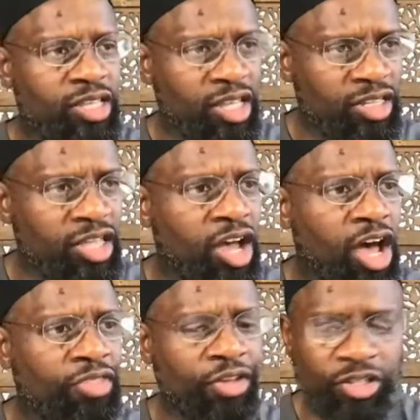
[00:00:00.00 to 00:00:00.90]
The
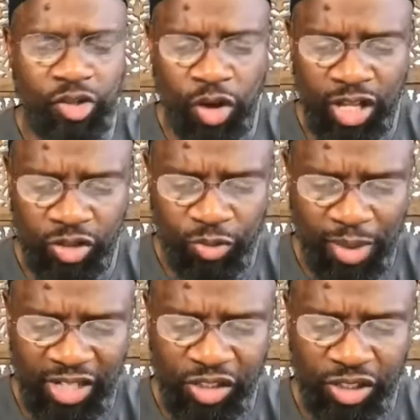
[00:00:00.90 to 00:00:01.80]
author is going to
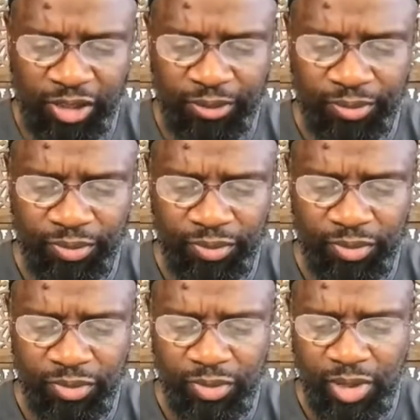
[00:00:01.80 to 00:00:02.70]
mention
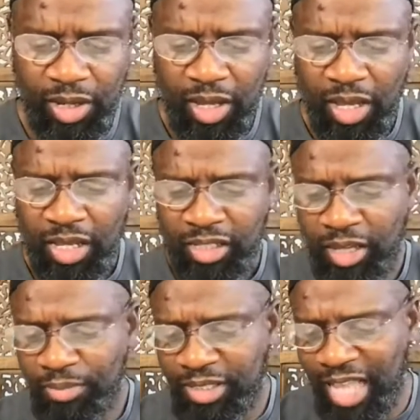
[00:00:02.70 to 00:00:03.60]

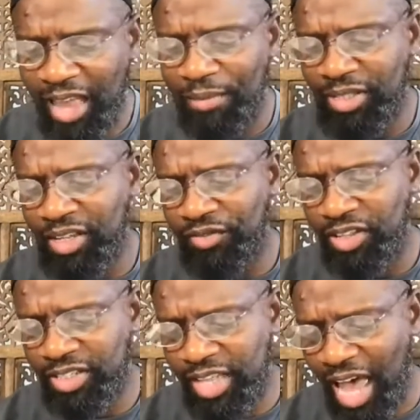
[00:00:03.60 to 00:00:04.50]
some statements of
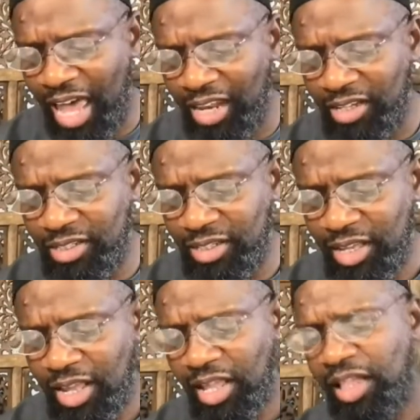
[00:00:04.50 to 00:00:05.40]
the scholars
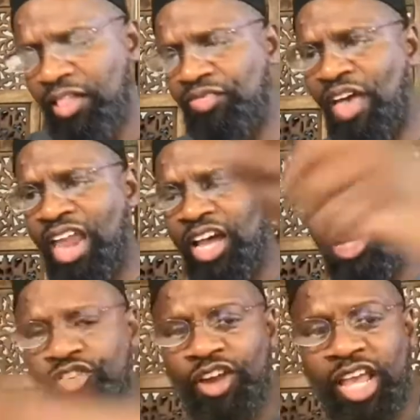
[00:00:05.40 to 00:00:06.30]
that
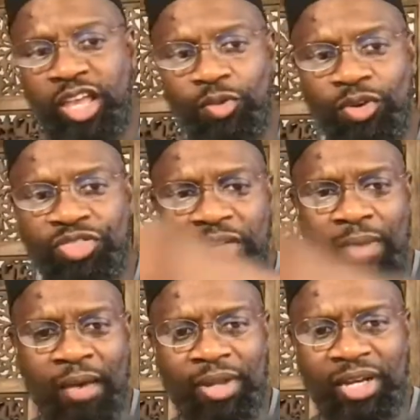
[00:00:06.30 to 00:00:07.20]
agree with
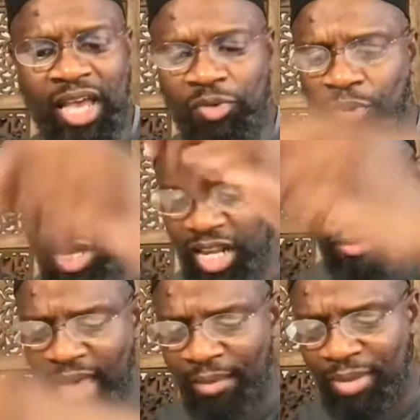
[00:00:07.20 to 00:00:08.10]
Imam al-Nawawi and
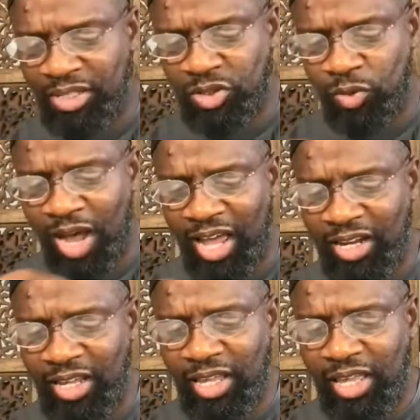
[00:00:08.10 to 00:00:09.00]
Imam
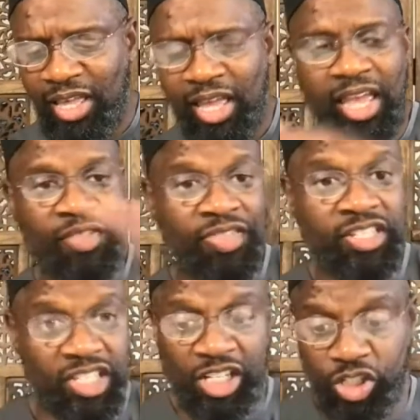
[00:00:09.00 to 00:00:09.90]
al-Tawali in
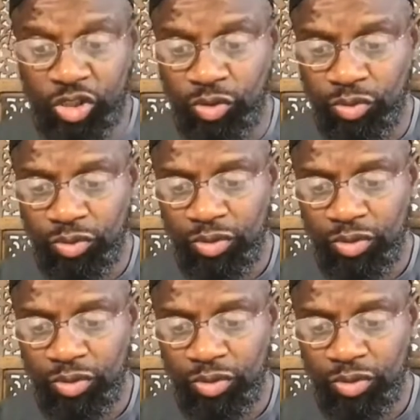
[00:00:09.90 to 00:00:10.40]
this issue.